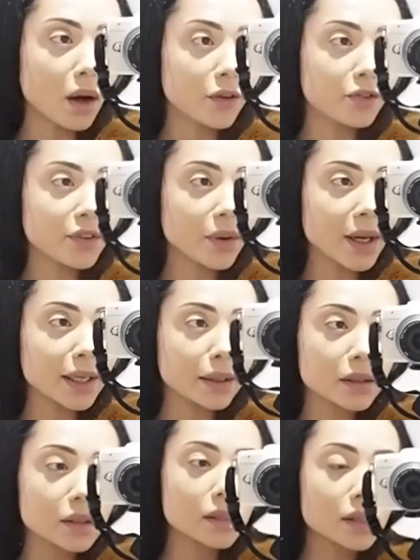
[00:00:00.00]
I feel like
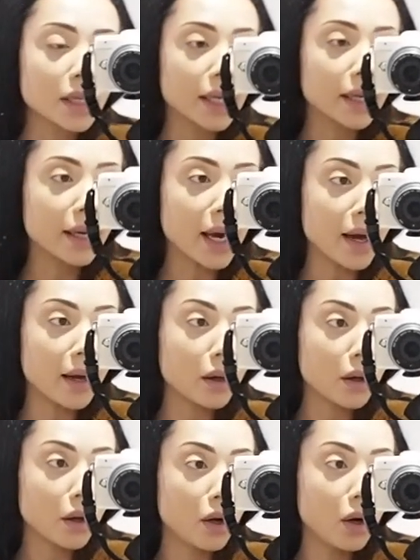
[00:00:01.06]
this is gonna get
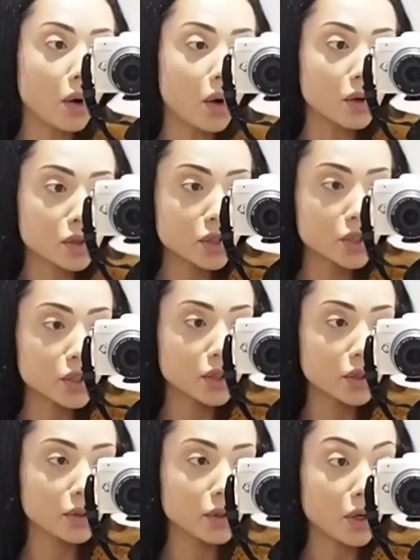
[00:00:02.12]
a lot
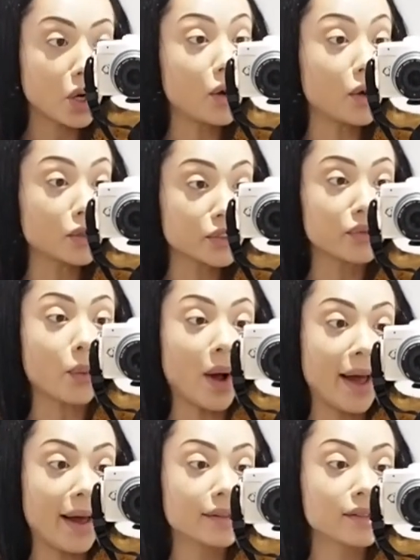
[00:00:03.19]
of wear,